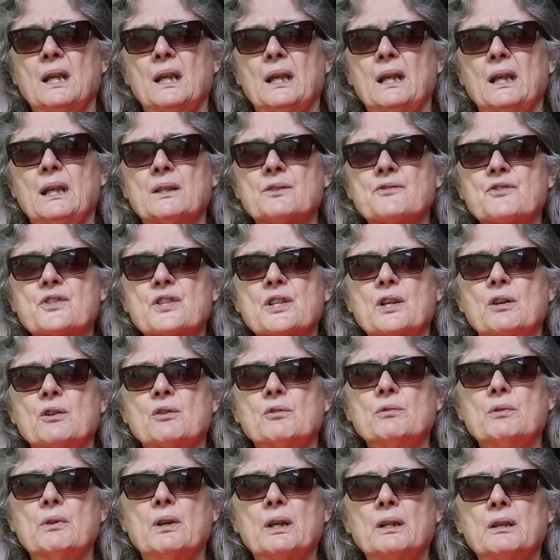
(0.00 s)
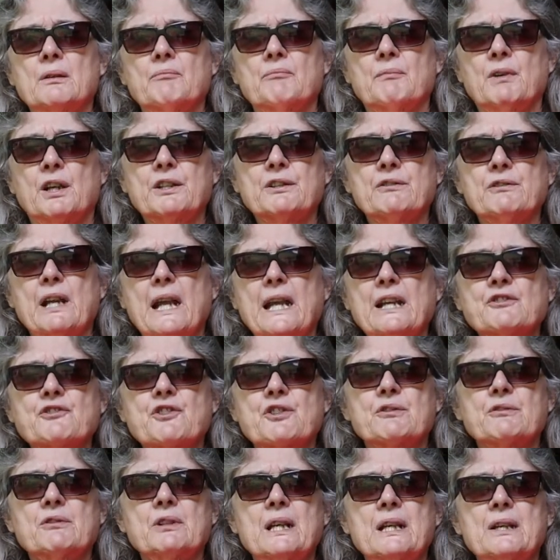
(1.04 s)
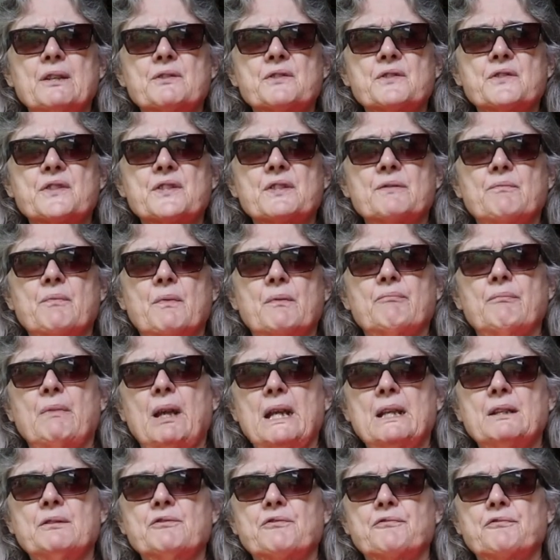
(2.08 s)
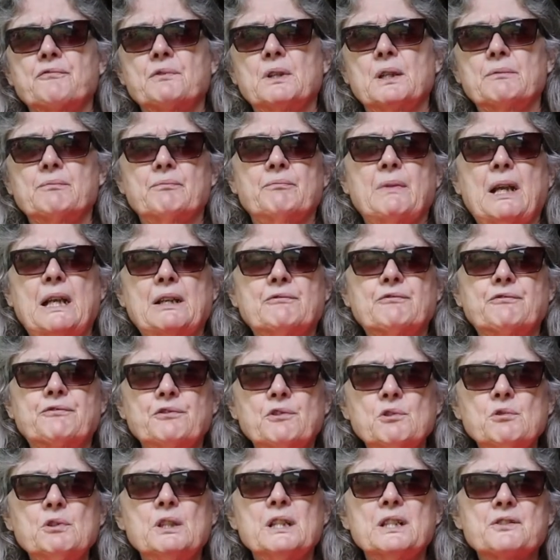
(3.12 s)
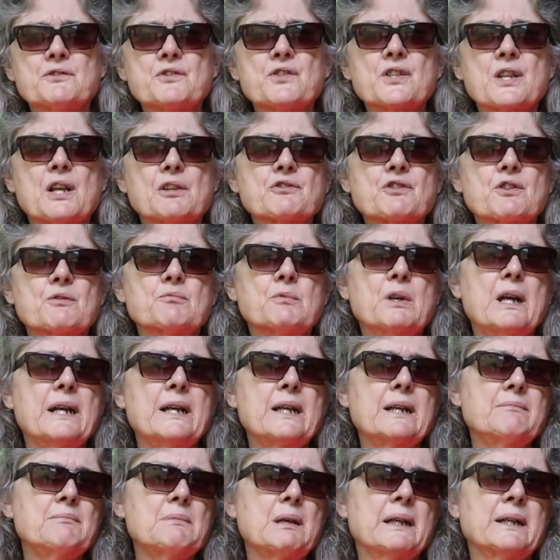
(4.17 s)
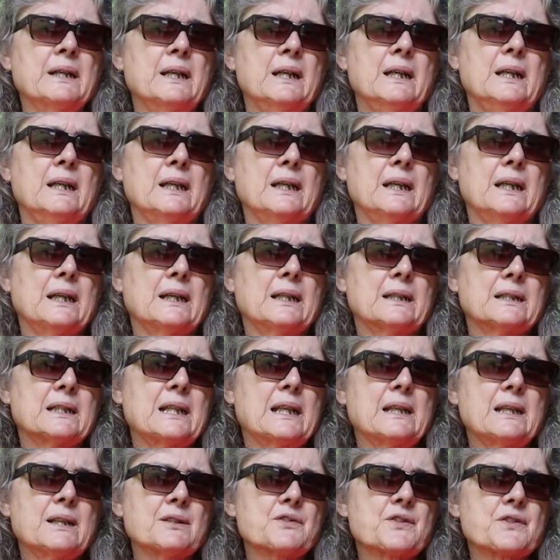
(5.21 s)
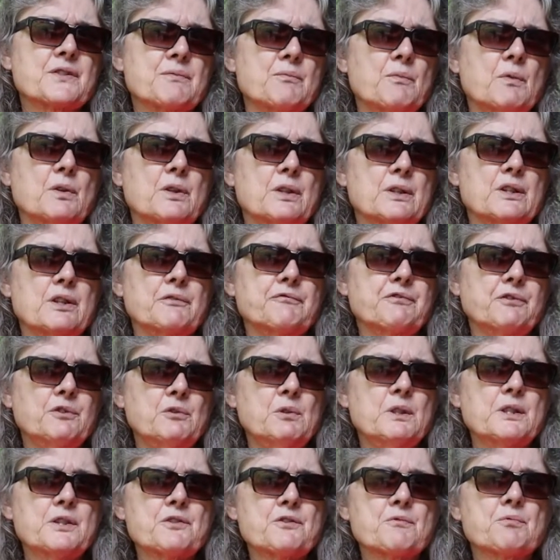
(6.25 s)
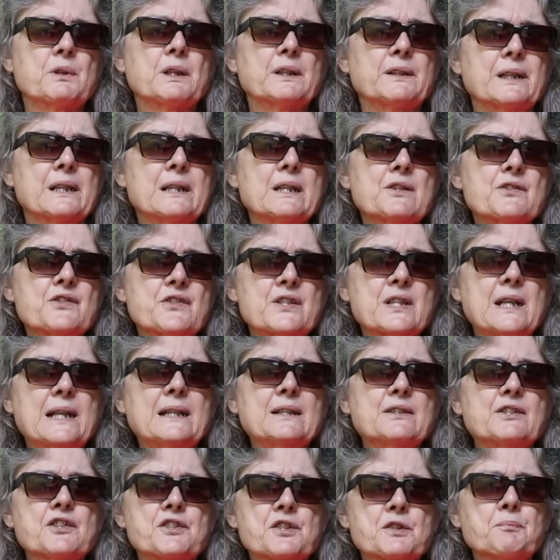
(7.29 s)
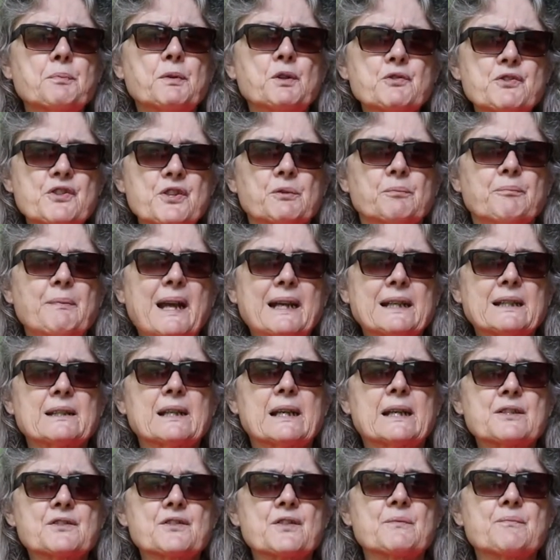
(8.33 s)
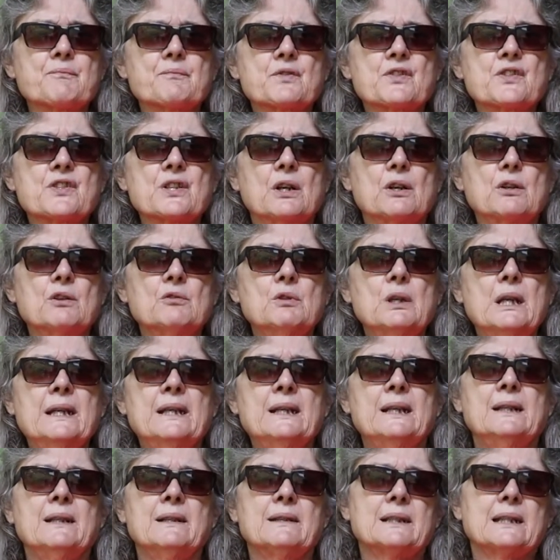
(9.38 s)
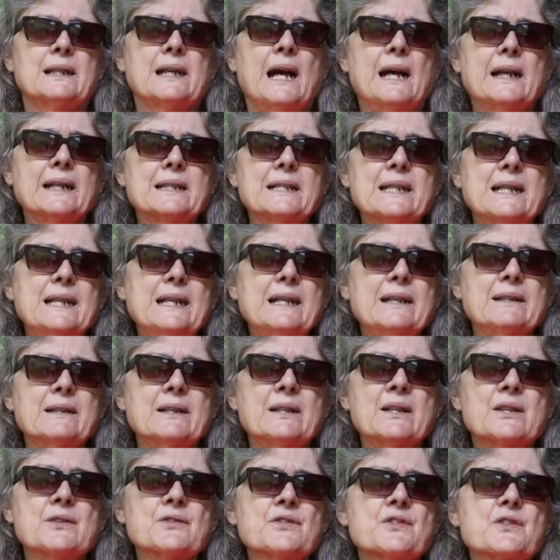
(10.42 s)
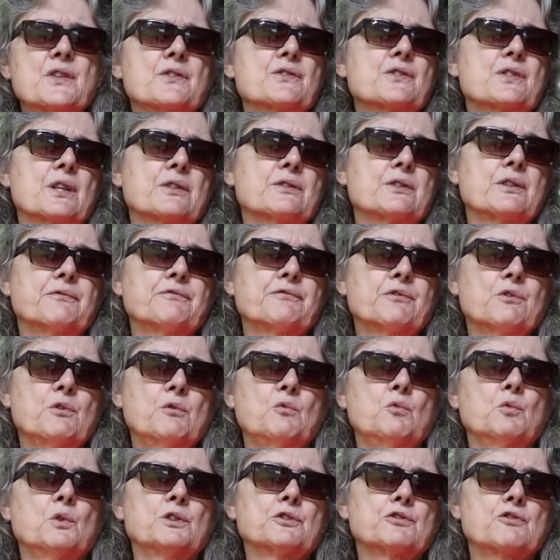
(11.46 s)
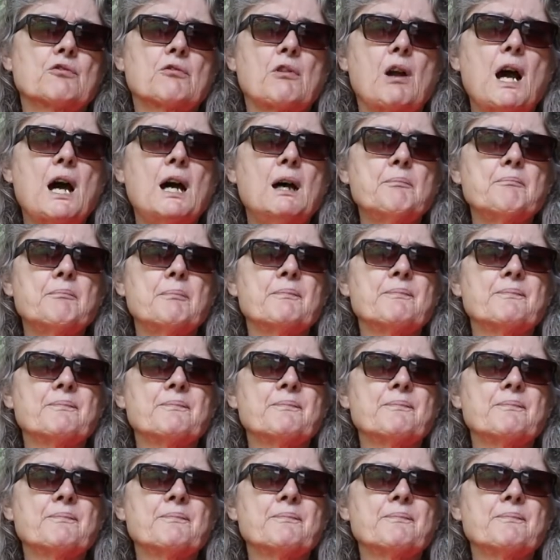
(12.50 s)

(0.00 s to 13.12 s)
and so Mother Nature has made fruit in such a way that the fruit is really a seed dispersal mechanism. So the idea is that the fruit will drop,